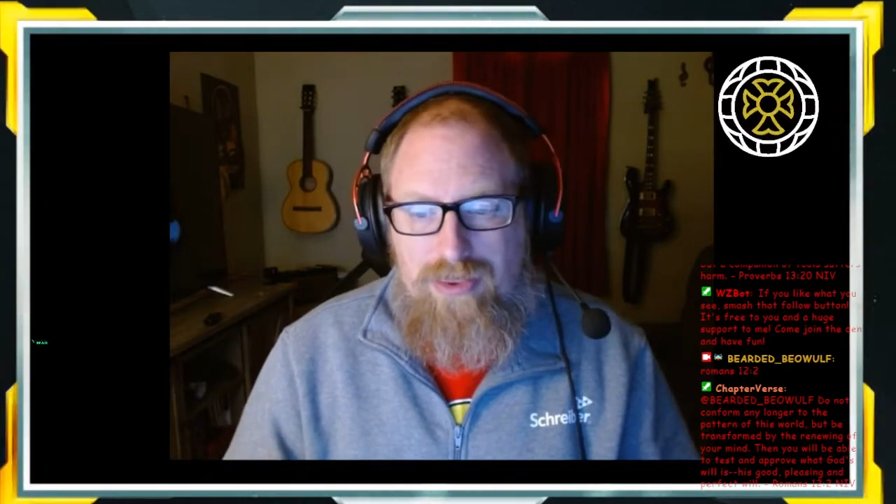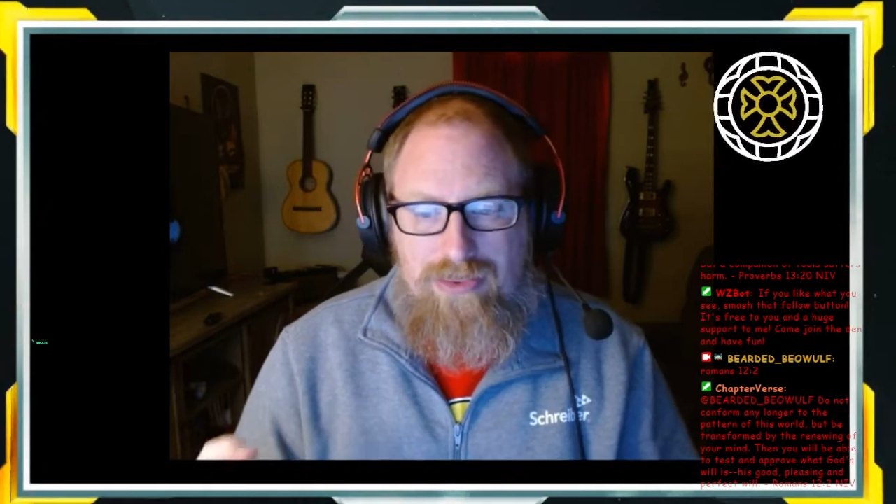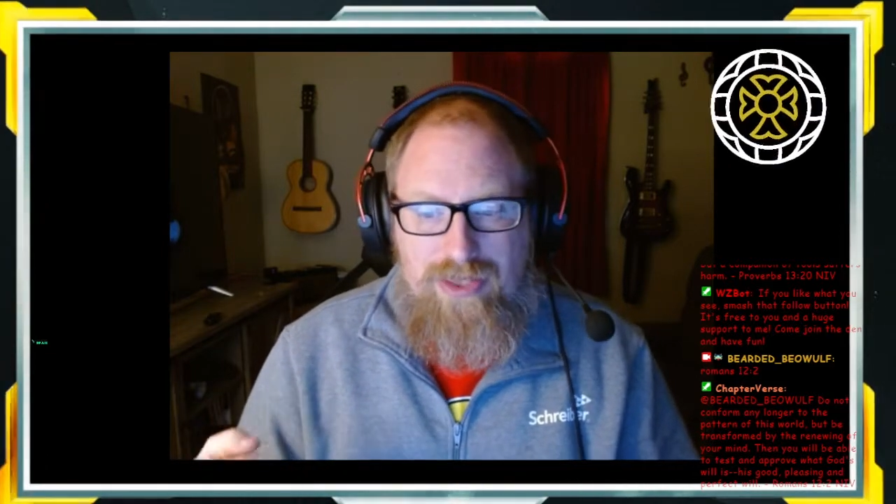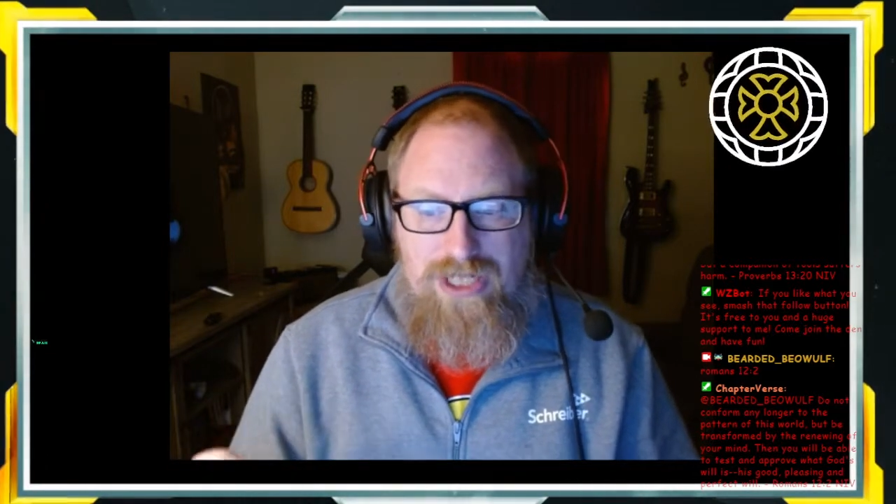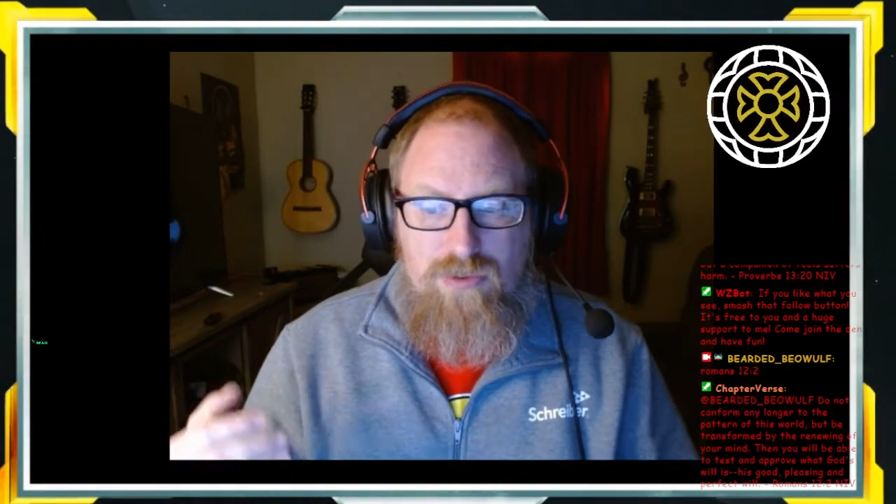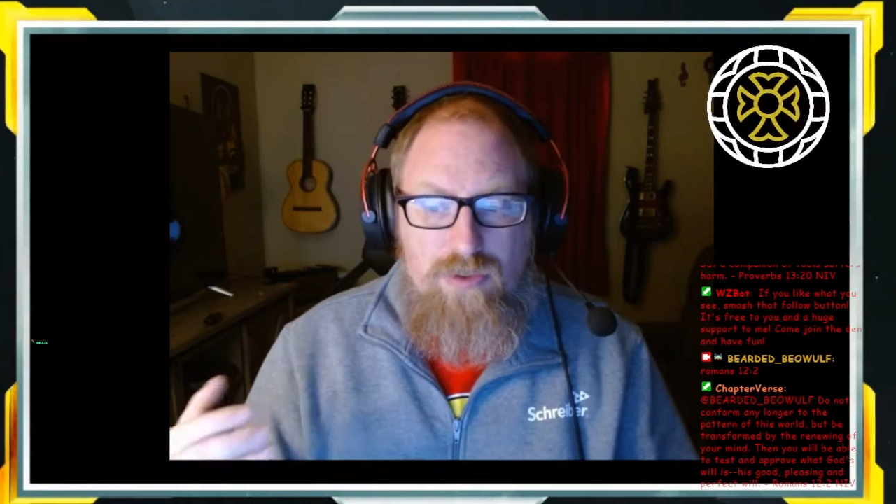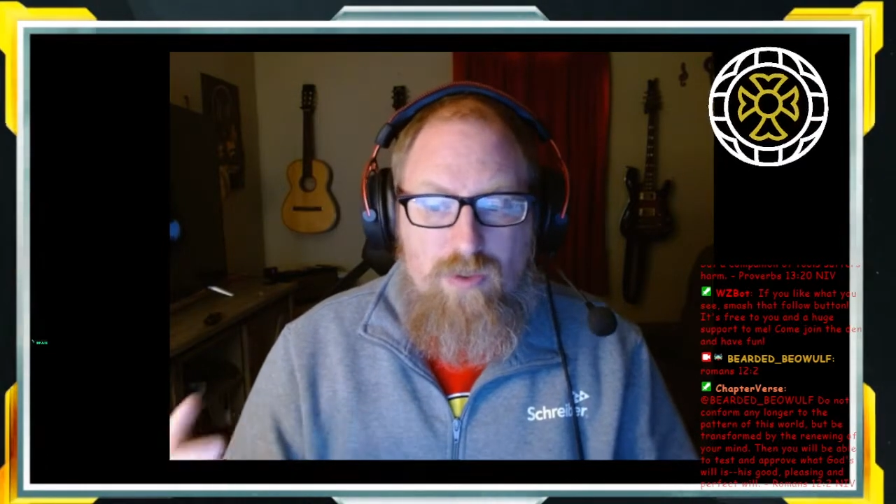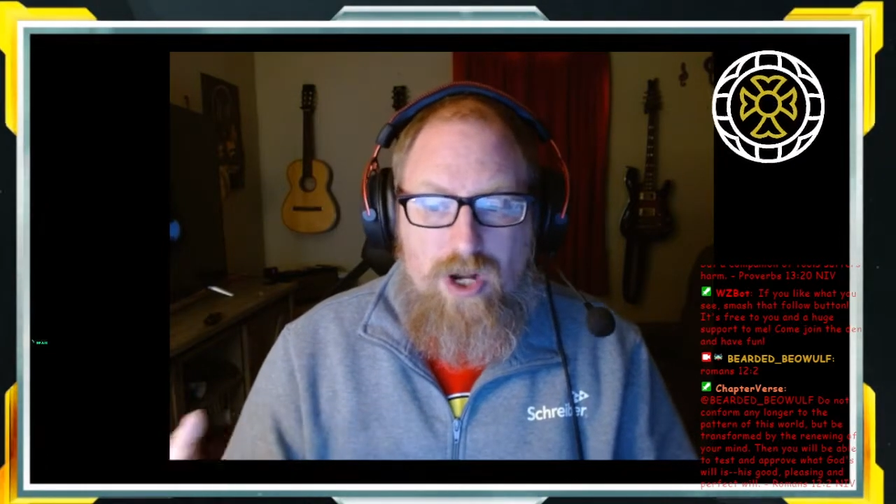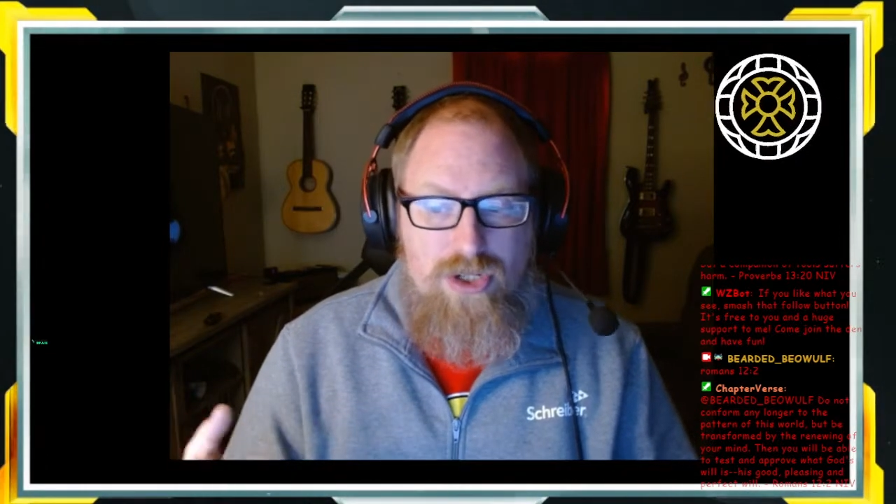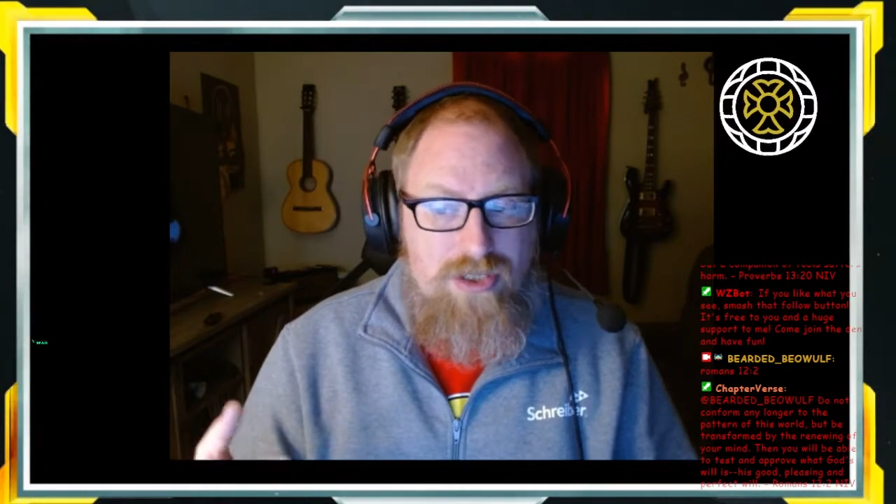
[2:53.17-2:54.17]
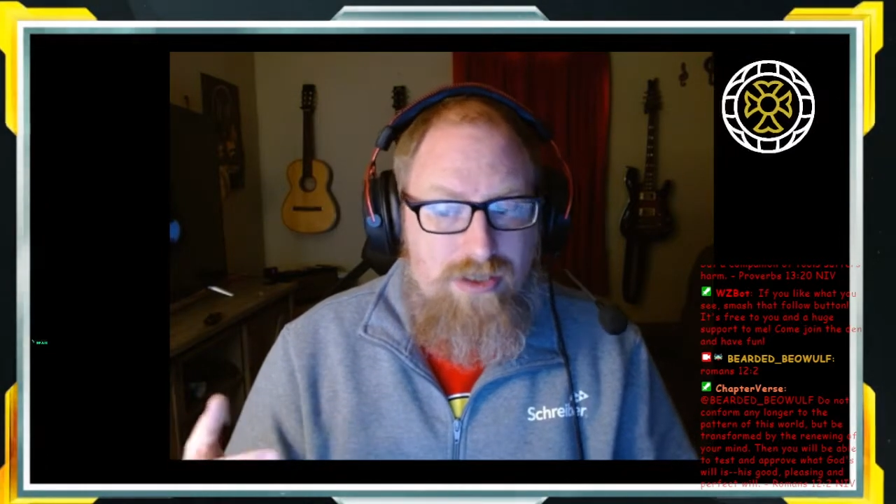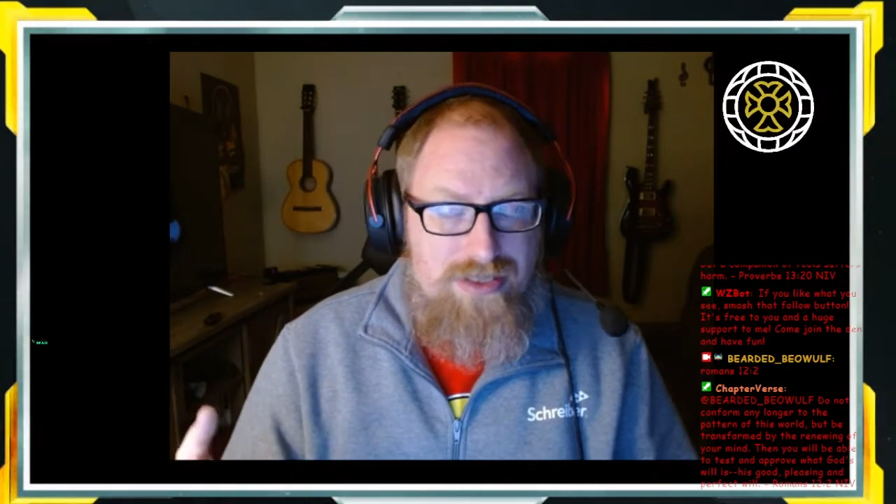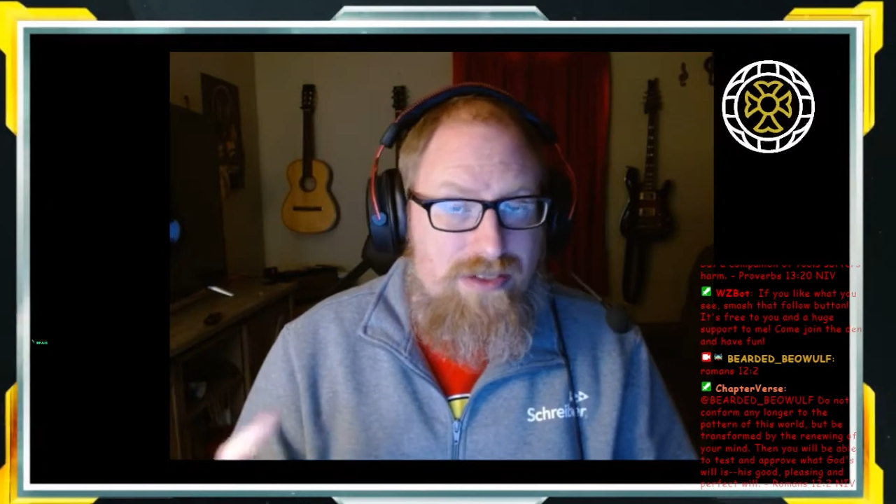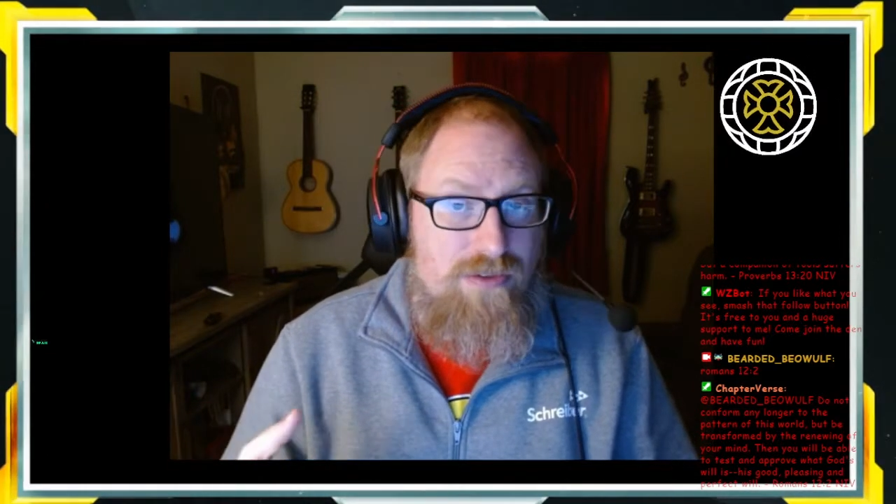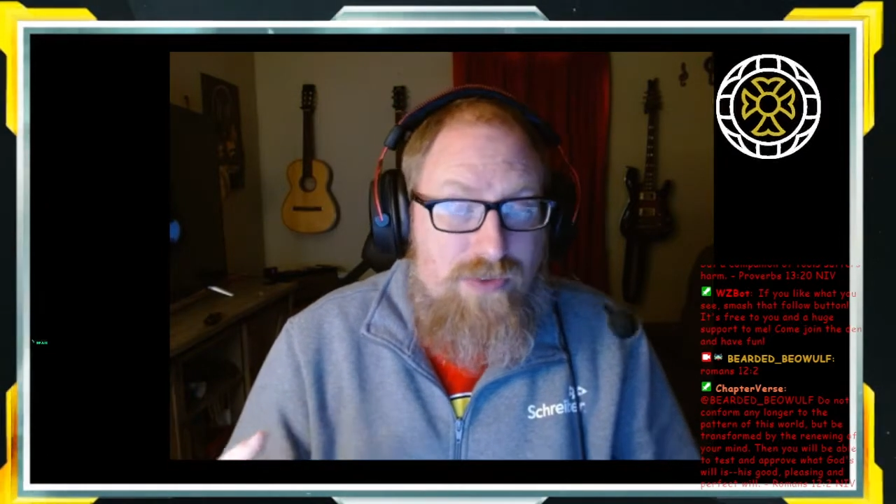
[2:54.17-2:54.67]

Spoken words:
the things we watch and listen